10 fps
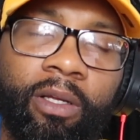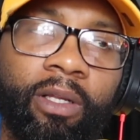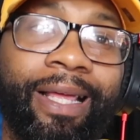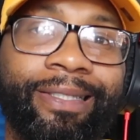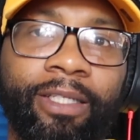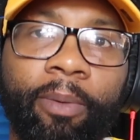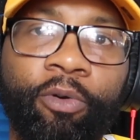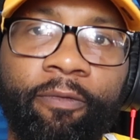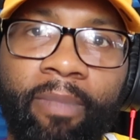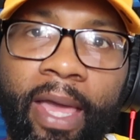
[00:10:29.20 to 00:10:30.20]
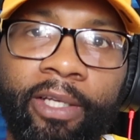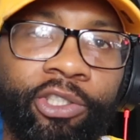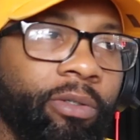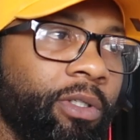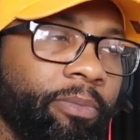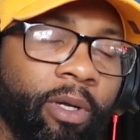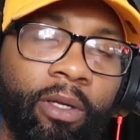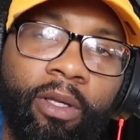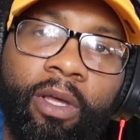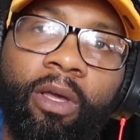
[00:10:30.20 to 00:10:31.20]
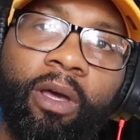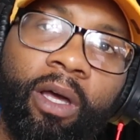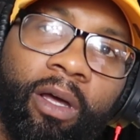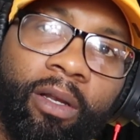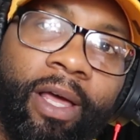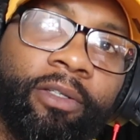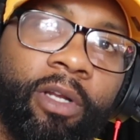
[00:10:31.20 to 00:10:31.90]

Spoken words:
less number of mass shootings, but less